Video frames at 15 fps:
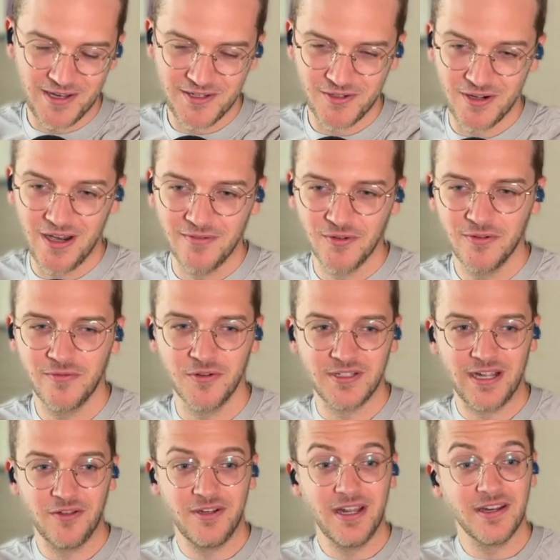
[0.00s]
first sponsor ever
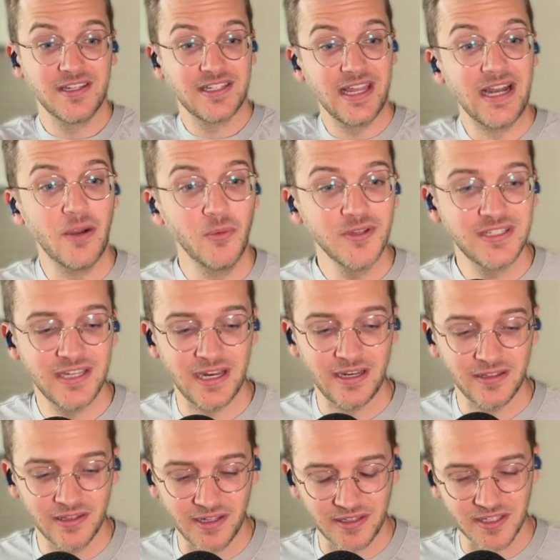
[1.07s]
for Tyler Tacticts, and I will say,